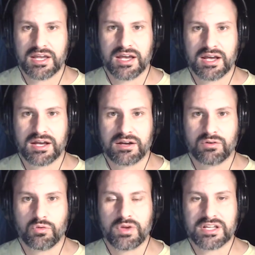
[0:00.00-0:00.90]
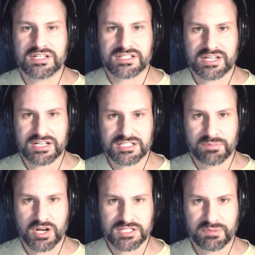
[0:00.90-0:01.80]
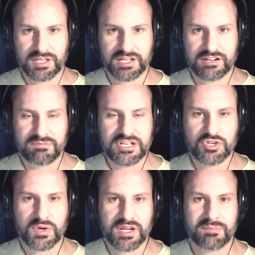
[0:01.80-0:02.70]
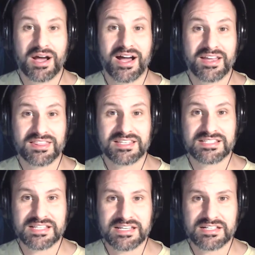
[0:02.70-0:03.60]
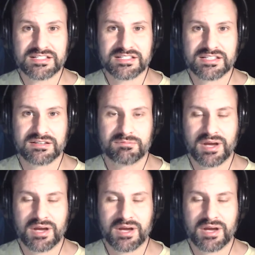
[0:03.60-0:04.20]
We had discussed the possibility of me doing a behind-the-scenes,